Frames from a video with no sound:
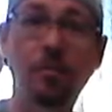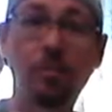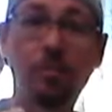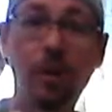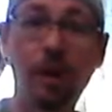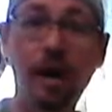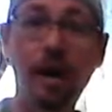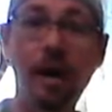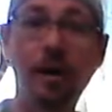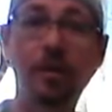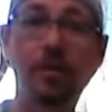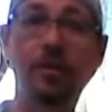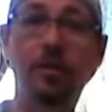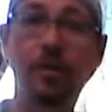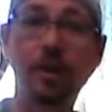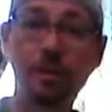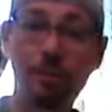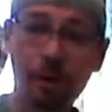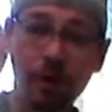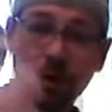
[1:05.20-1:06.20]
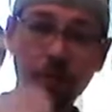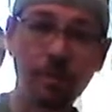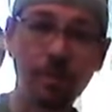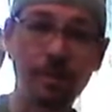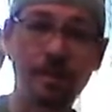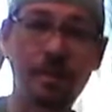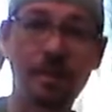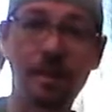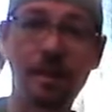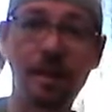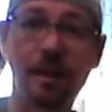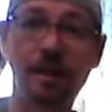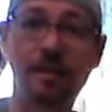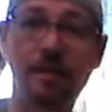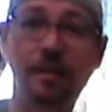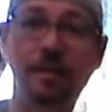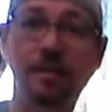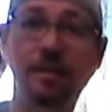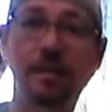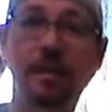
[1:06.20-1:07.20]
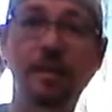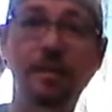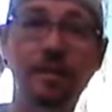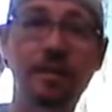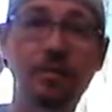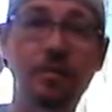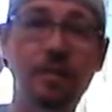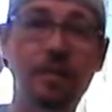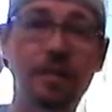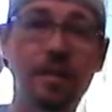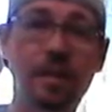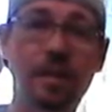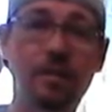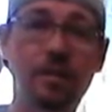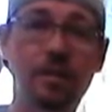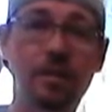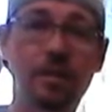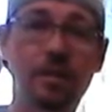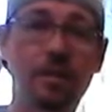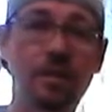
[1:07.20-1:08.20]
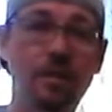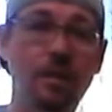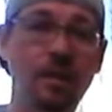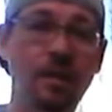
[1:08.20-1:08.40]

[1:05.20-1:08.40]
but how to repurpose that into a sandwich.